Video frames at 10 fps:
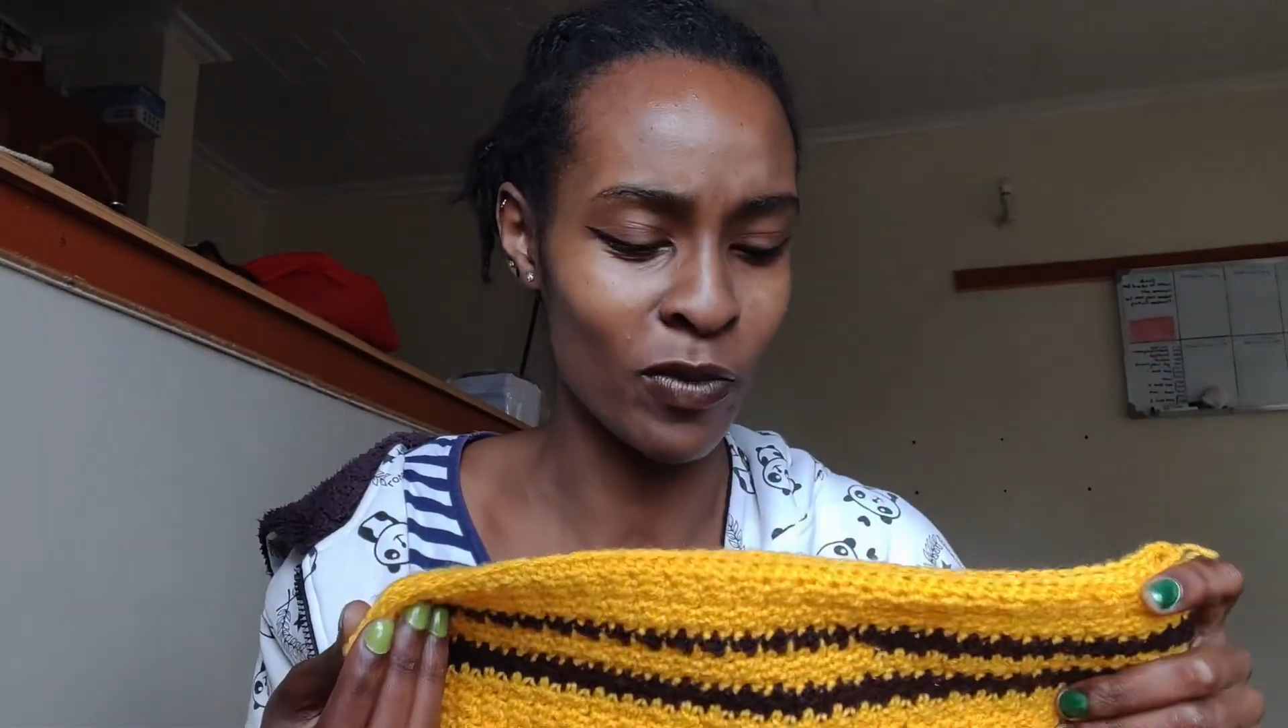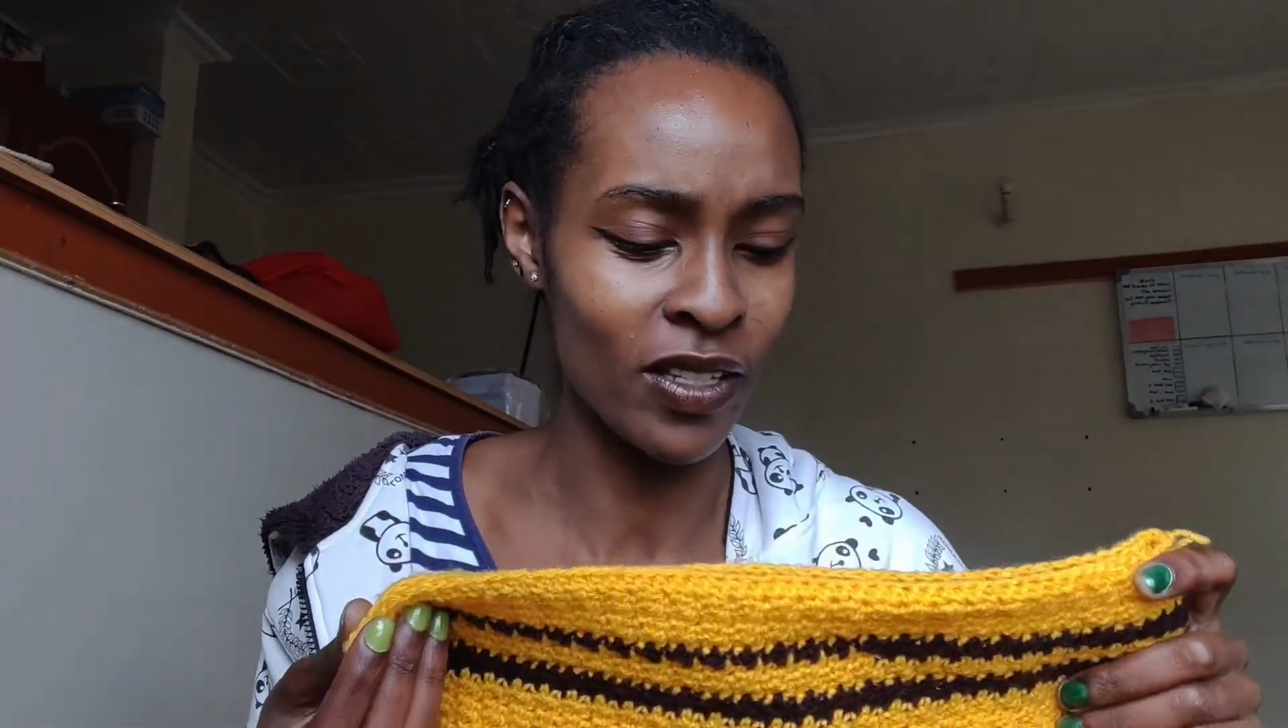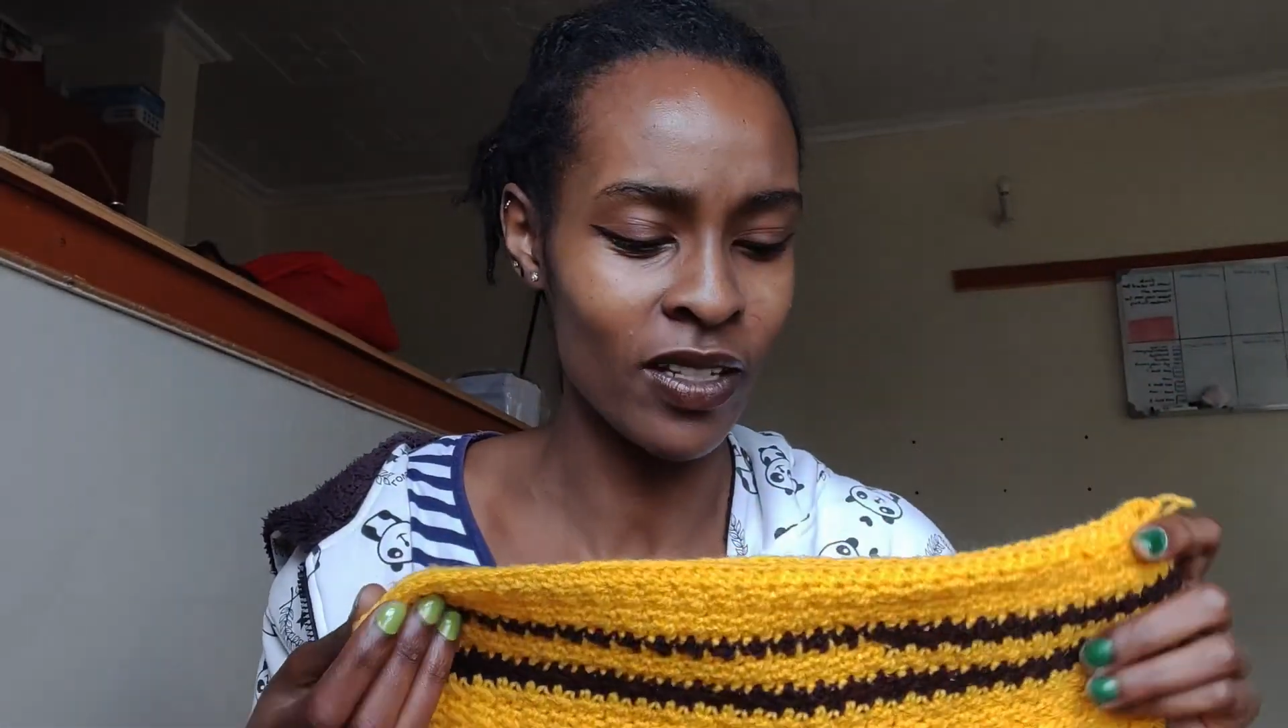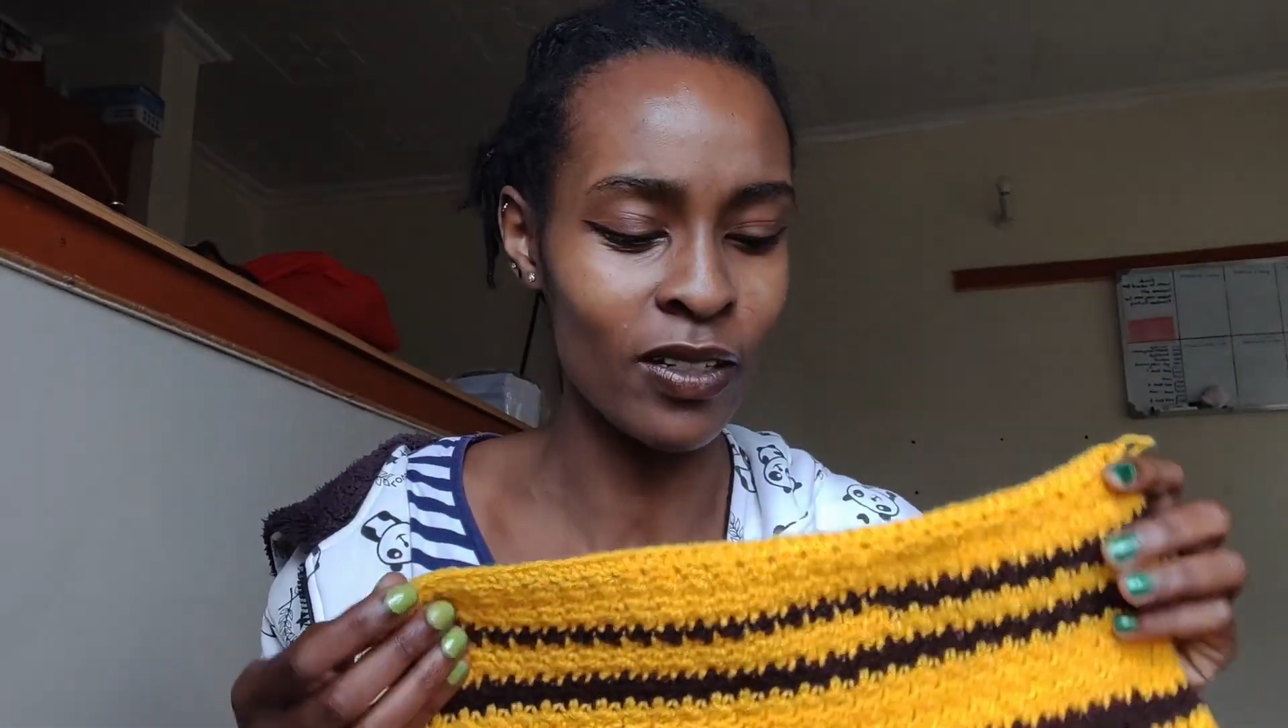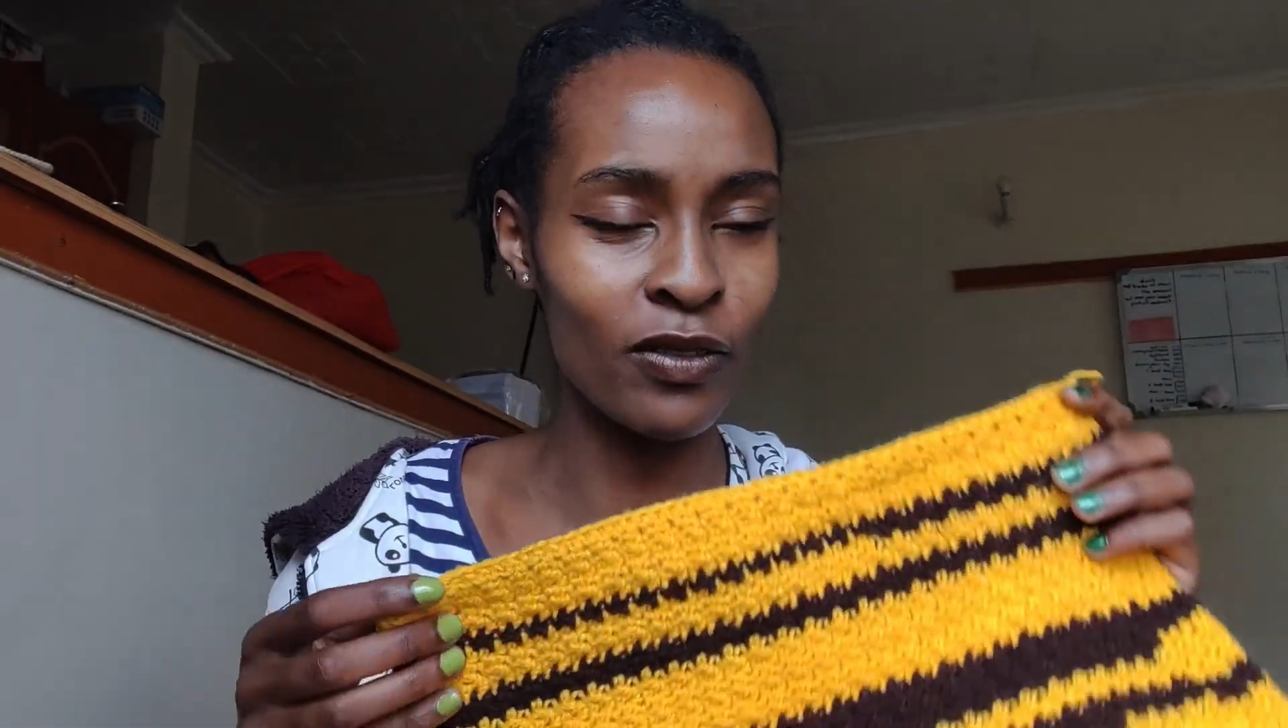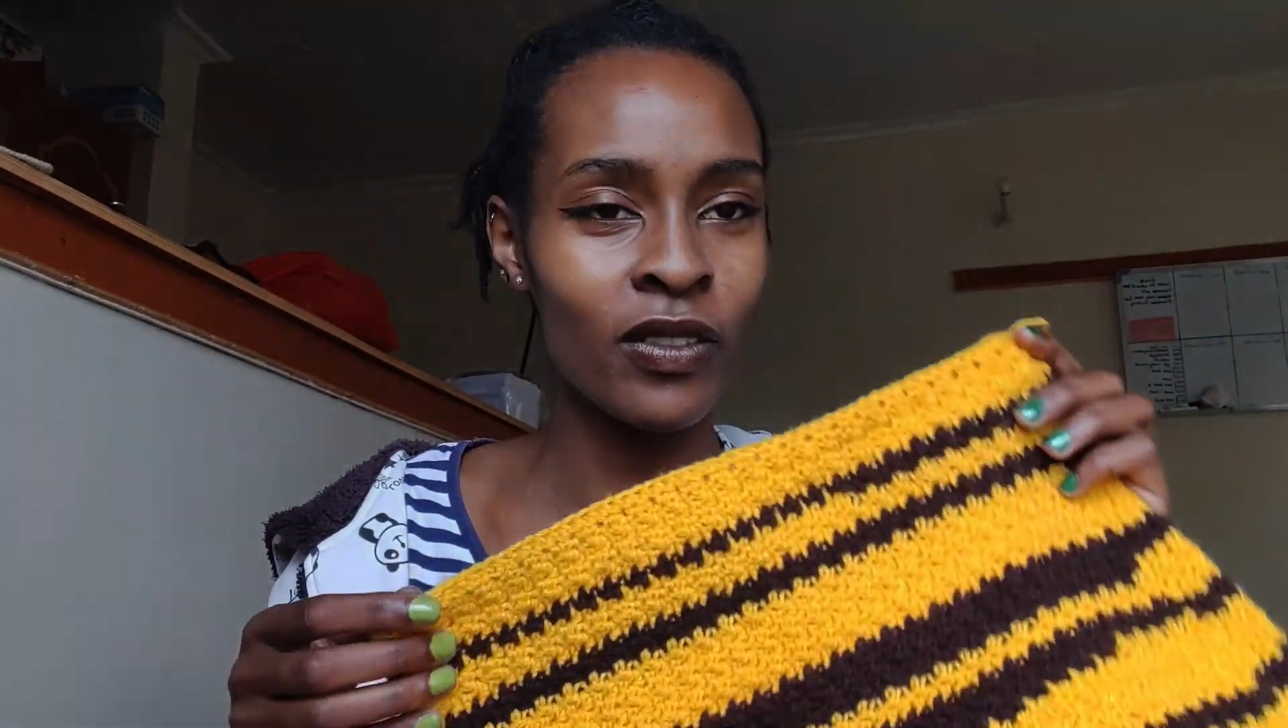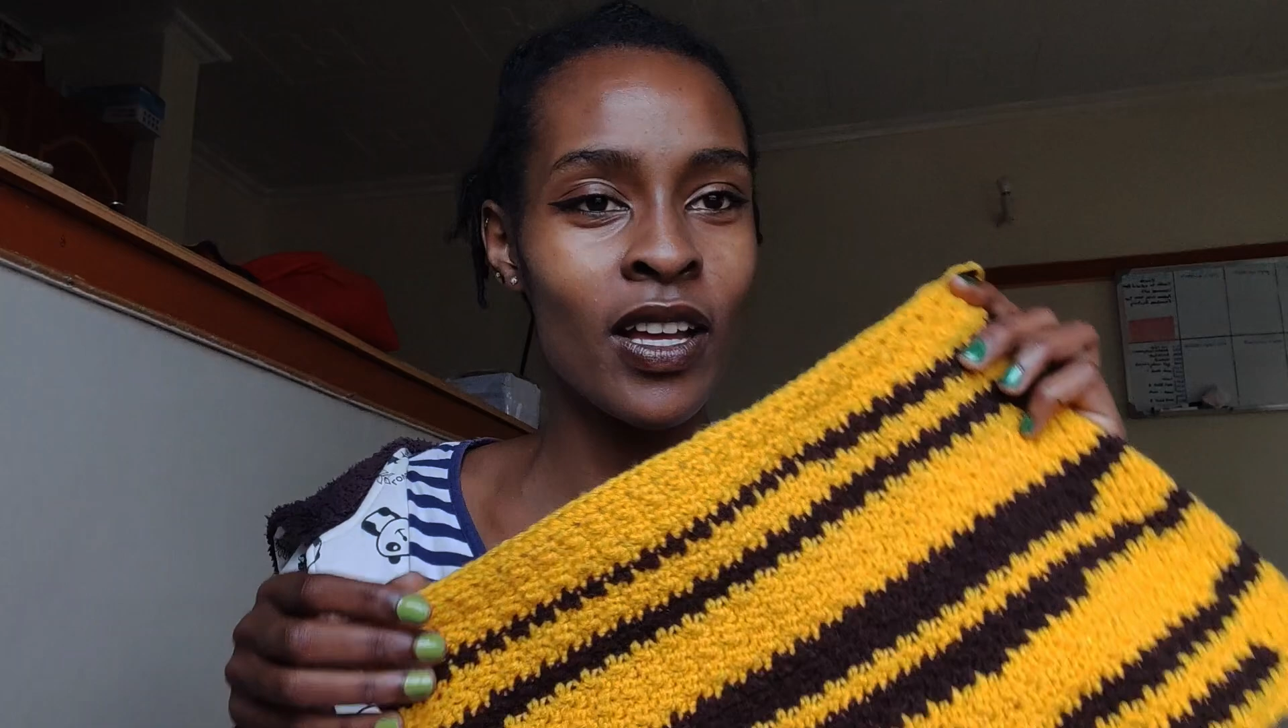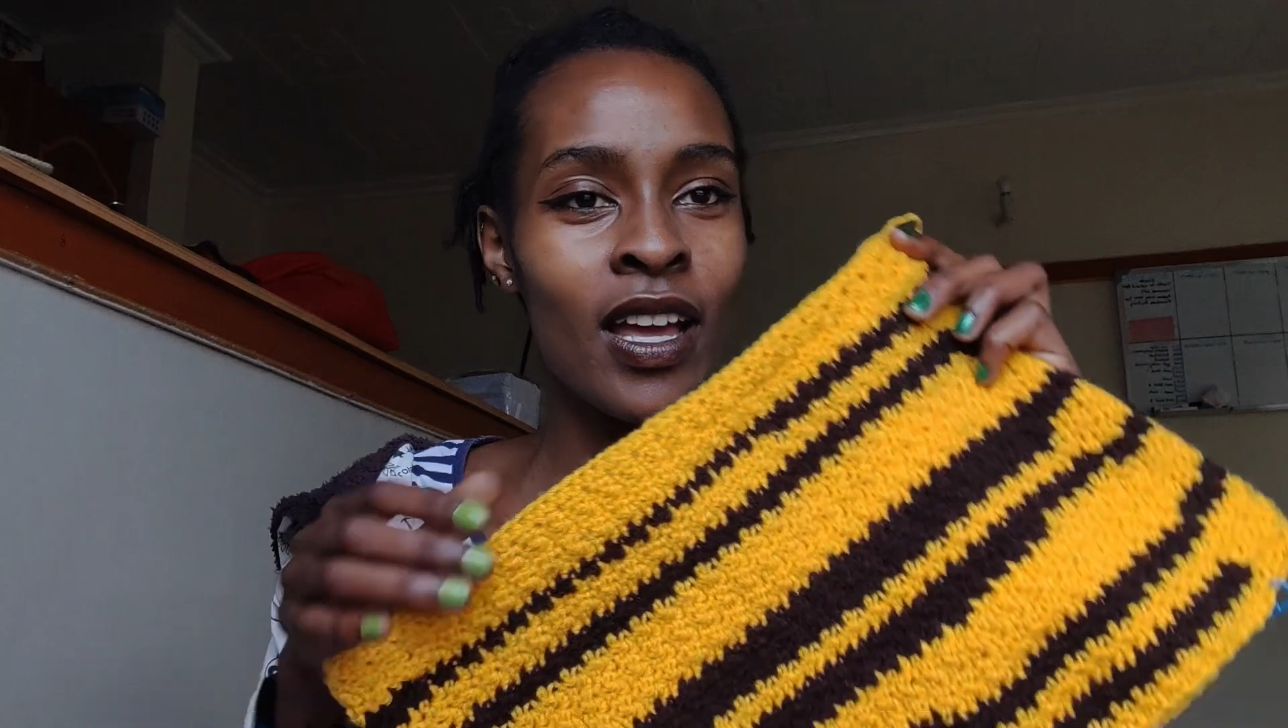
myself.